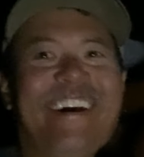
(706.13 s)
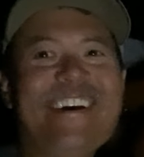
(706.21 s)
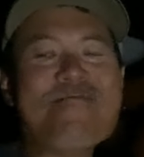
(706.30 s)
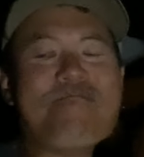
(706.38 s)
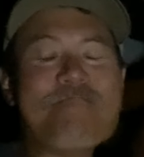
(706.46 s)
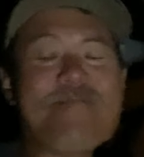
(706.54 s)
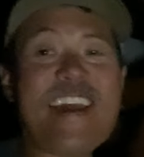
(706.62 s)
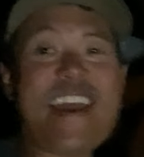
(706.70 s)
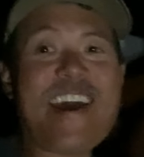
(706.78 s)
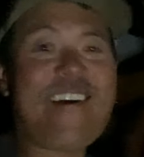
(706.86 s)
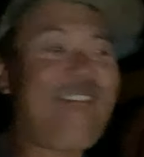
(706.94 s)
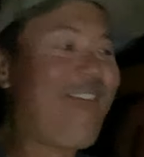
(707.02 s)

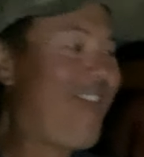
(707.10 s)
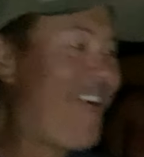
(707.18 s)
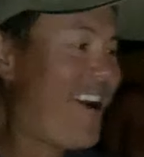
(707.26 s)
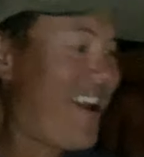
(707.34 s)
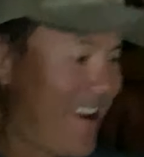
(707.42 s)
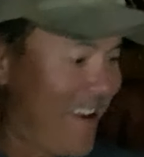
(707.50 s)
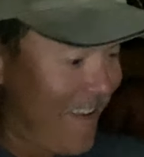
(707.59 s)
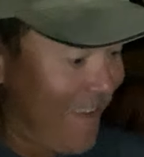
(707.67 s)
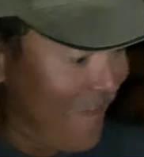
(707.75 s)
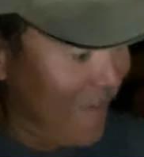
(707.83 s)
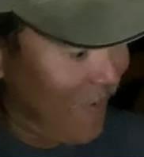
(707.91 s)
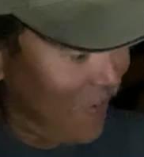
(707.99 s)
Man, what
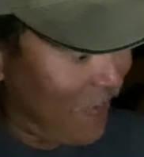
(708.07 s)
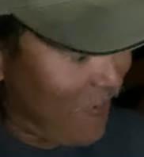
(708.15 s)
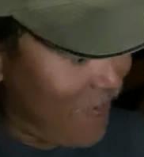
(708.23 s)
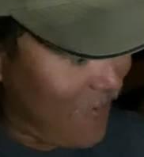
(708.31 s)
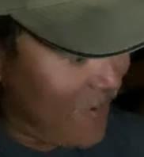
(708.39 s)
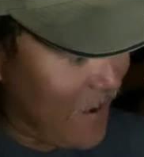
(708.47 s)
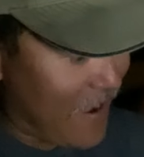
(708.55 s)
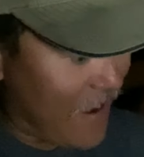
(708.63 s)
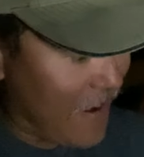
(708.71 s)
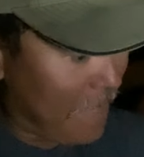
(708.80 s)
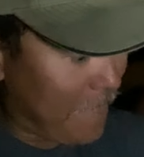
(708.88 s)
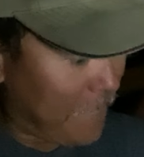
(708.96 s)
a long
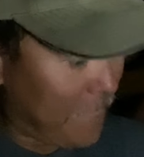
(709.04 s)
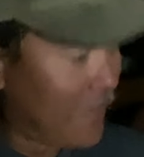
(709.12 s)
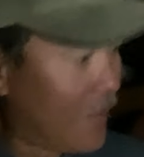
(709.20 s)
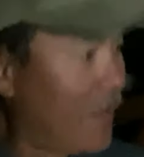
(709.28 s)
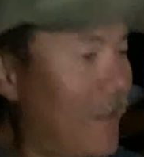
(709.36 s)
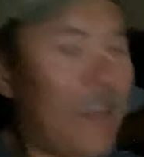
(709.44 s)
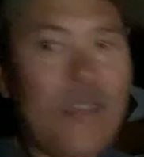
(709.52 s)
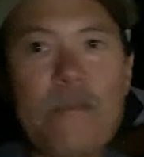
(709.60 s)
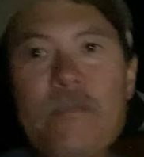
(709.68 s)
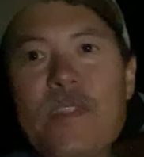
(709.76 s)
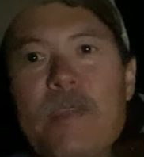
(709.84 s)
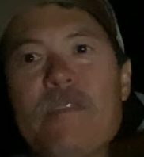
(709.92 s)
day.
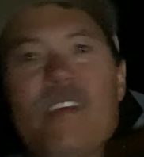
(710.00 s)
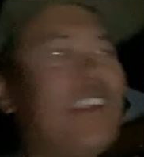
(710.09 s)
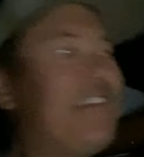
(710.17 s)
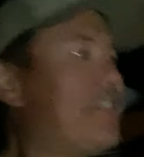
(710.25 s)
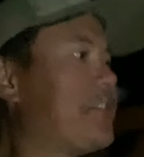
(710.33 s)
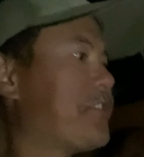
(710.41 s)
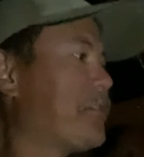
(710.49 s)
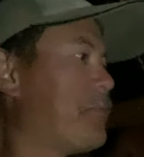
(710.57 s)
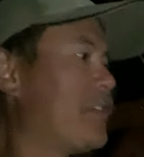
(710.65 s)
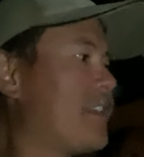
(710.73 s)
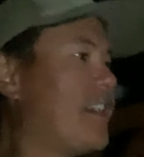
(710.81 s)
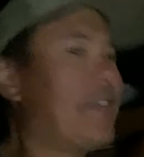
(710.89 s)
I'm not even sure
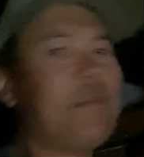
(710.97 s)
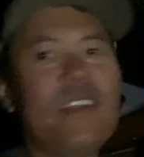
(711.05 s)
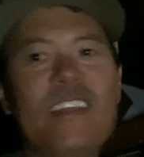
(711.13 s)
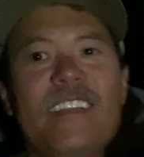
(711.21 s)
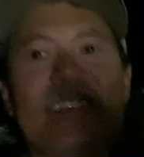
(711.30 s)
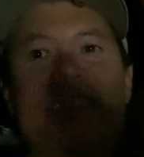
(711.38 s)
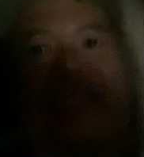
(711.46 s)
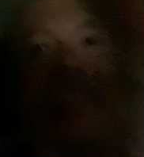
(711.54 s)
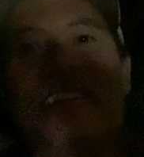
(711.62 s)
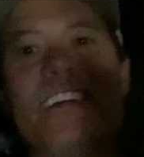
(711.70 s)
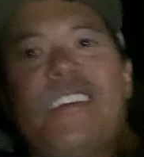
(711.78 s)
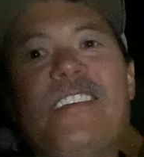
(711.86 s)
what time it is.
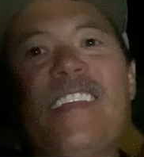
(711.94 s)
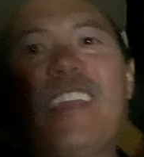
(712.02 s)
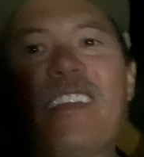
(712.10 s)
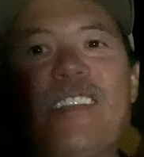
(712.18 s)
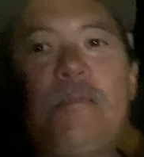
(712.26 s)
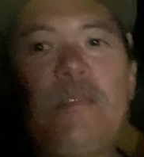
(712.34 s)
Hang on, let me